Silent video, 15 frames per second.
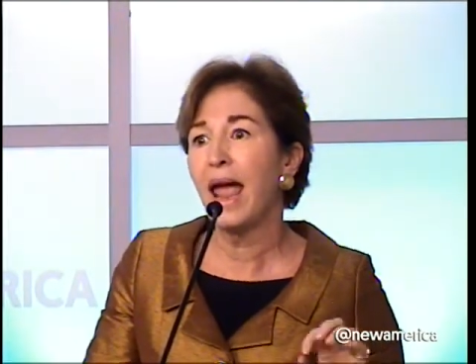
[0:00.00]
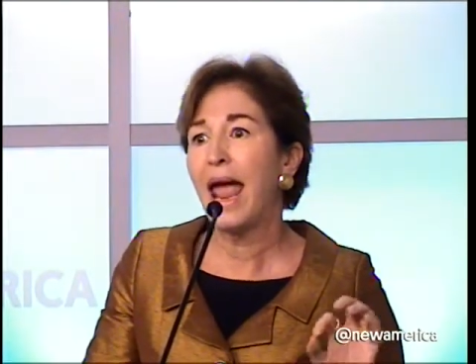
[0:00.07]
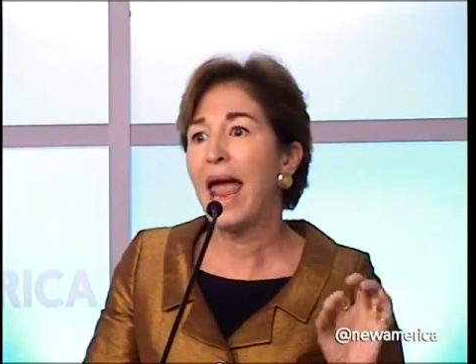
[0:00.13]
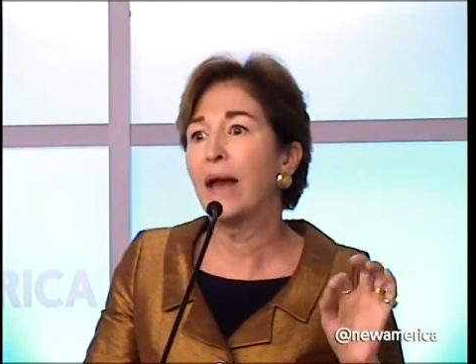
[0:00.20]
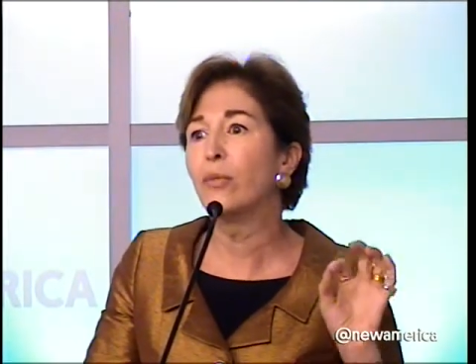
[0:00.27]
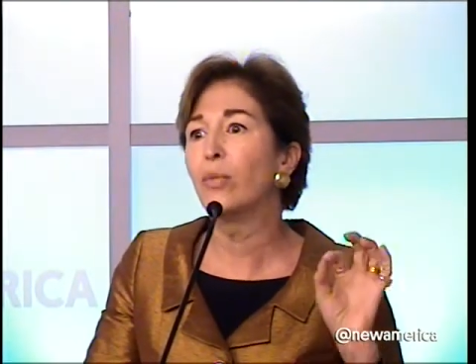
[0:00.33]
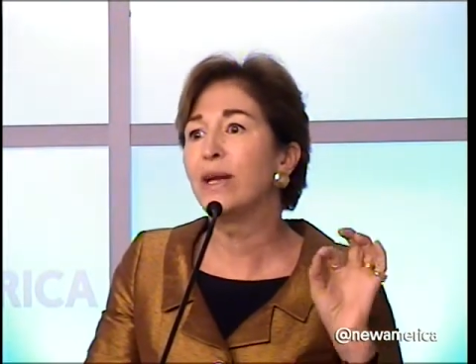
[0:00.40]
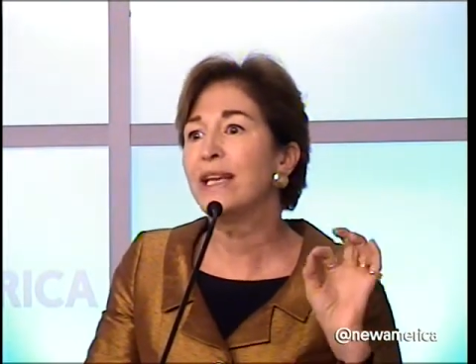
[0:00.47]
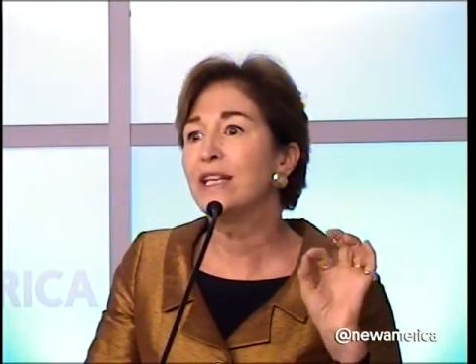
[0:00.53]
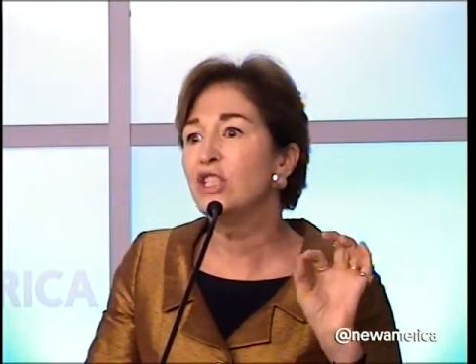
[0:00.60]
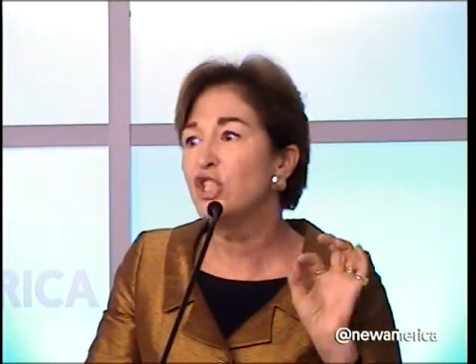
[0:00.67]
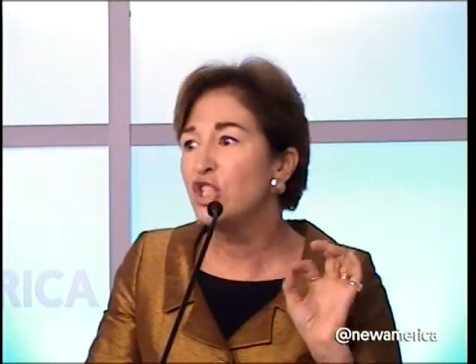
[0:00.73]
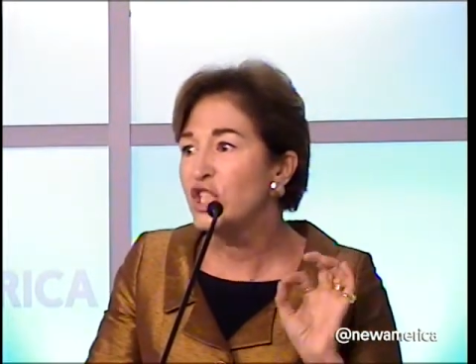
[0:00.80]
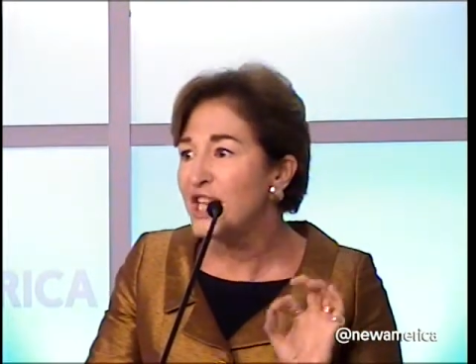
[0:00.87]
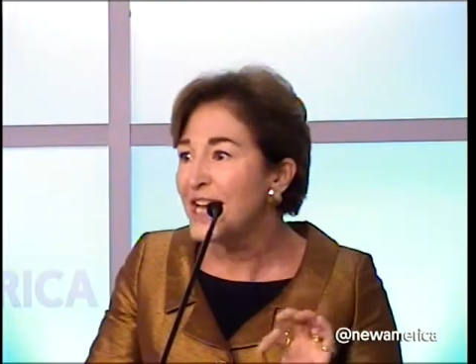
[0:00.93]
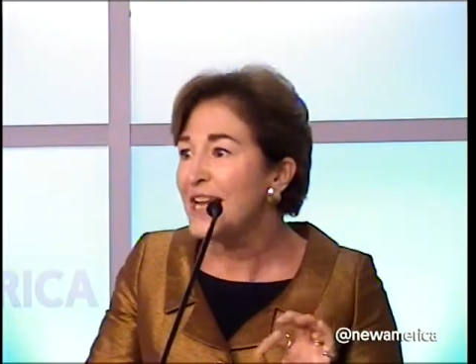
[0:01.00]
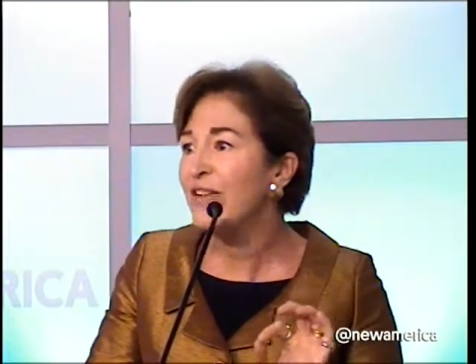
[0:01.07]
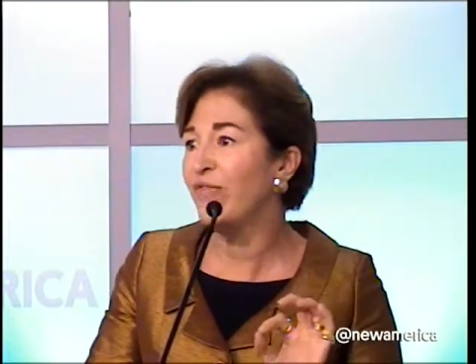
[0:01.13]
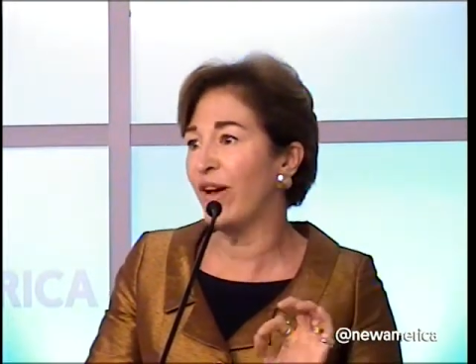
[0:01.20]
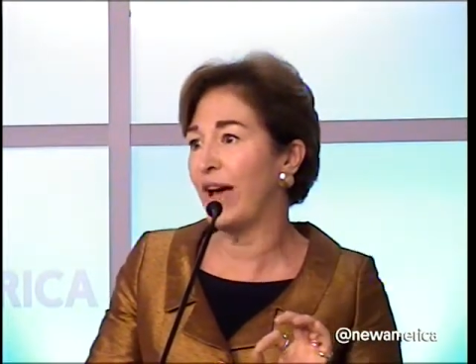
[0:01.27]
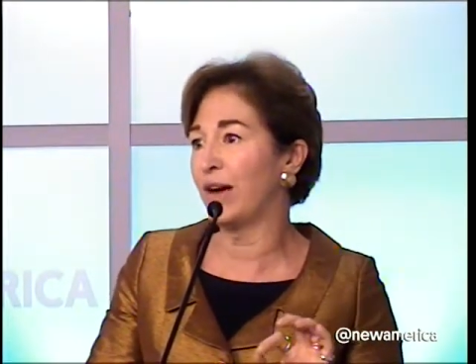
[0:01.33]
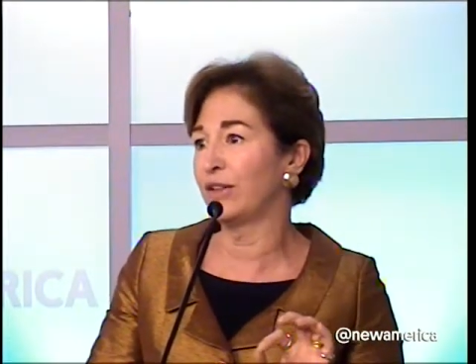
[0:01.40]
And we
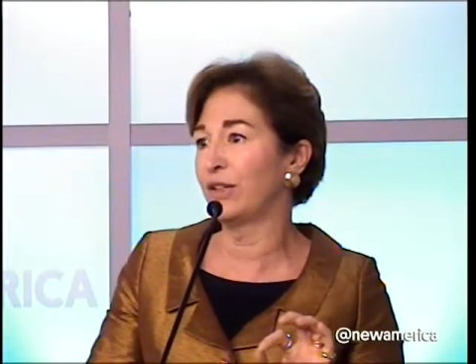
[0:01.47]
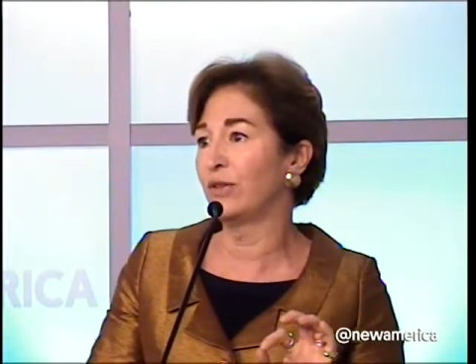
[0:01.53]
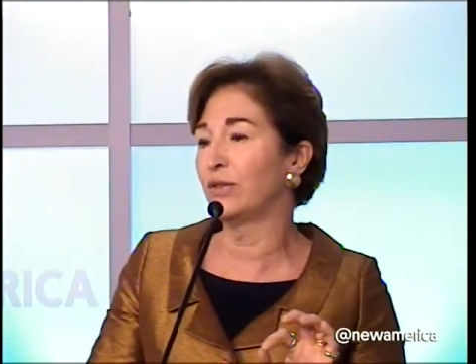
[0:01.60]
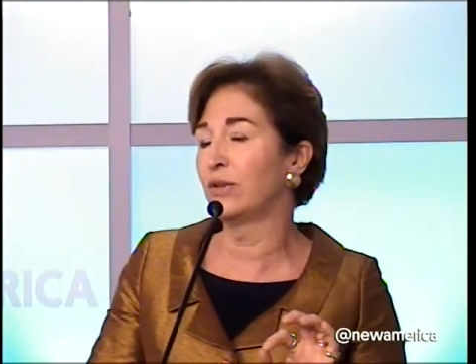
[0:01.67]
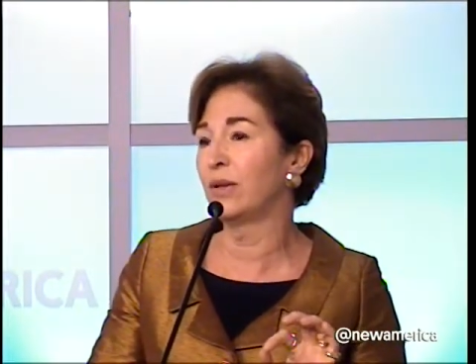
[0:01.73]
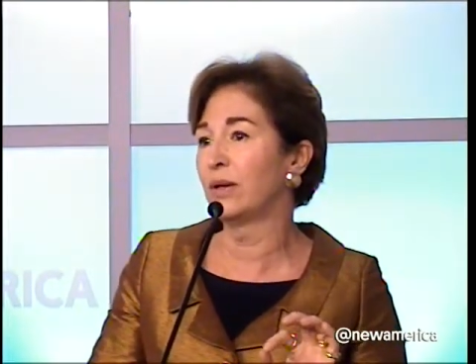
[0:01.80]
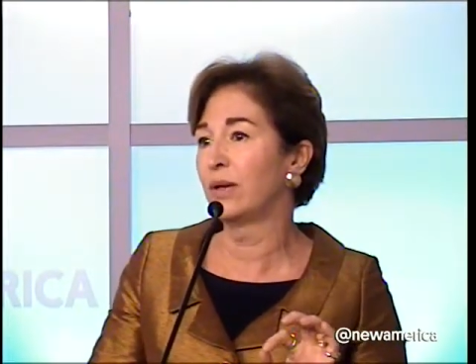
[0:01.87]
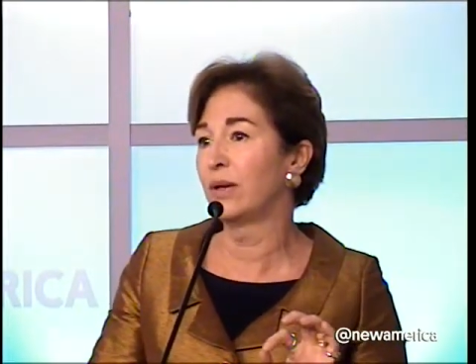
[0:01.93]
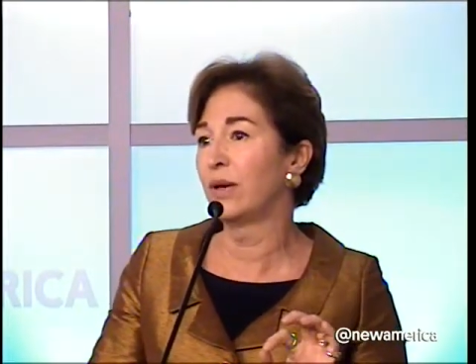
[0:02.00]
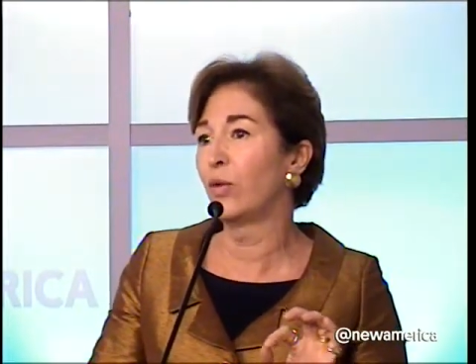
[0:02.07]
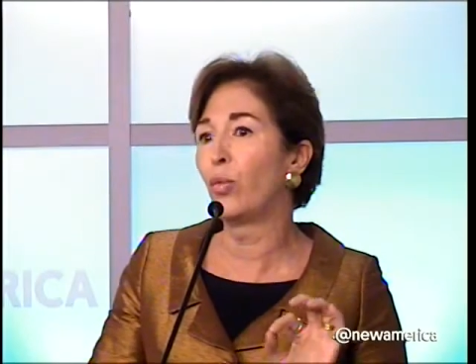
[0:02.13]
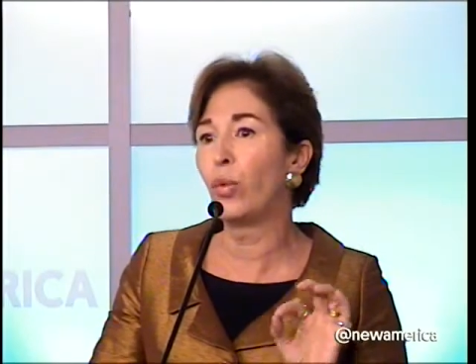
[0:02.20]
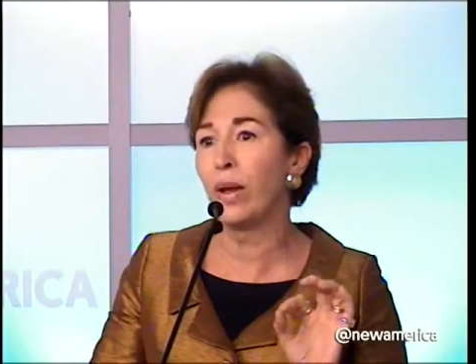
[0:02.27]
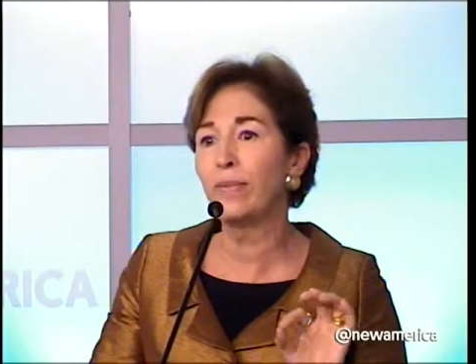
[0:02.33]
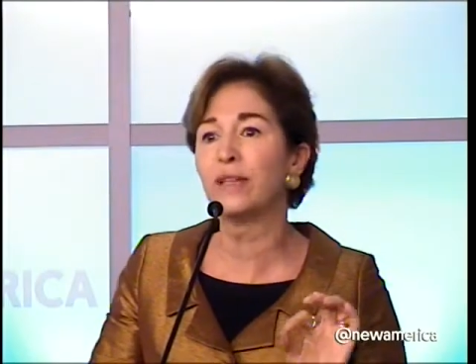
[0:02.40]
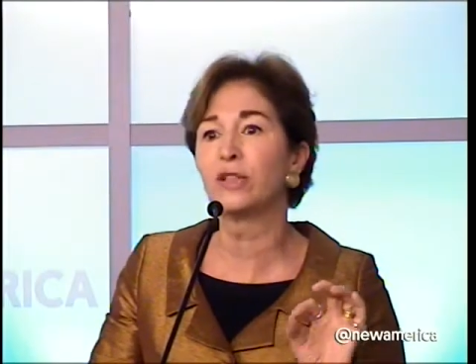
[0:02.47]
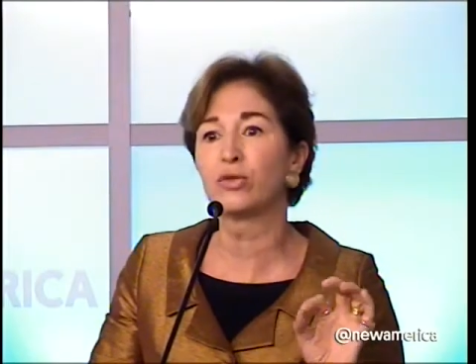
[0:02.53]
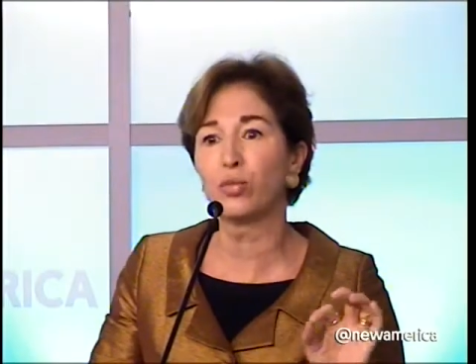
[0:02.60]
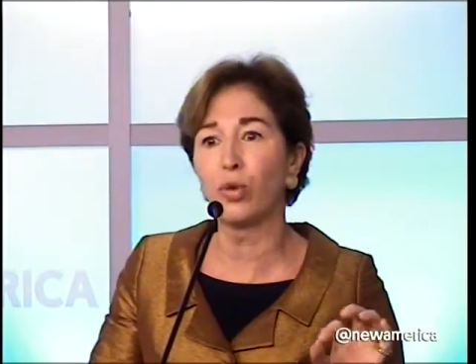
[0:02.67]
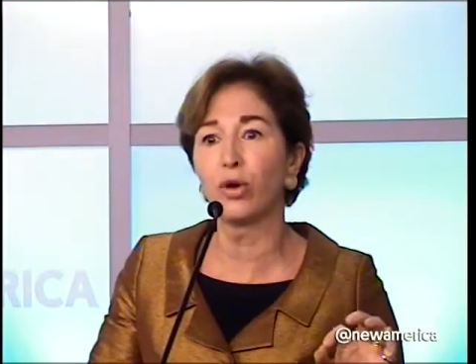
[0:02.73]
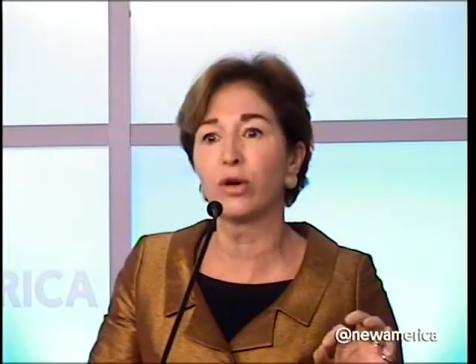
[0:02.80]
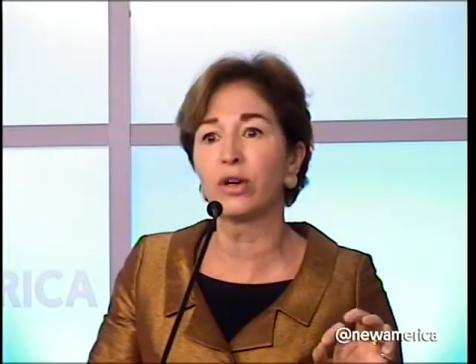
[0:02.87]
devalued women's
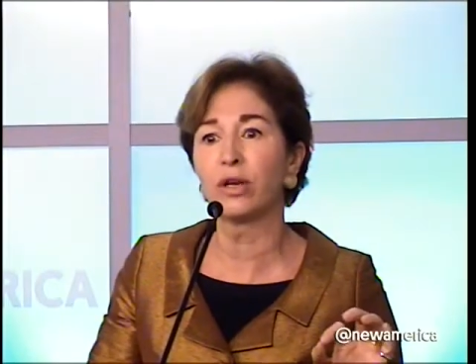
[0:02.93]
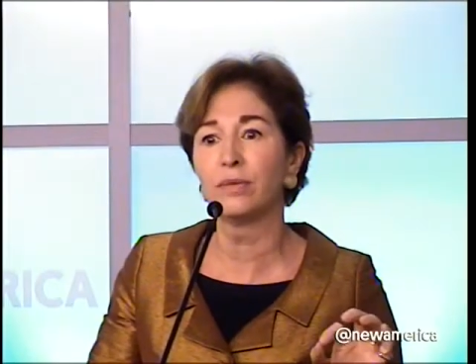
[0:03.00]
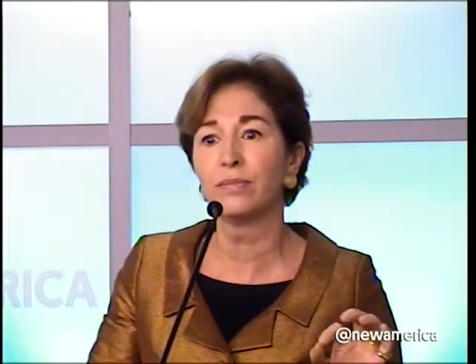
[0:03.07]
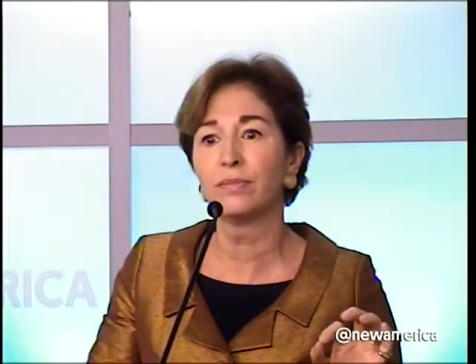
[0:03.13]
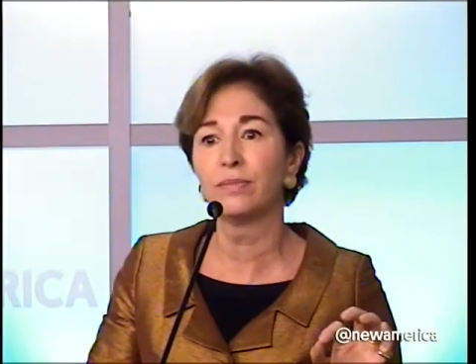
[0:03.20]
work,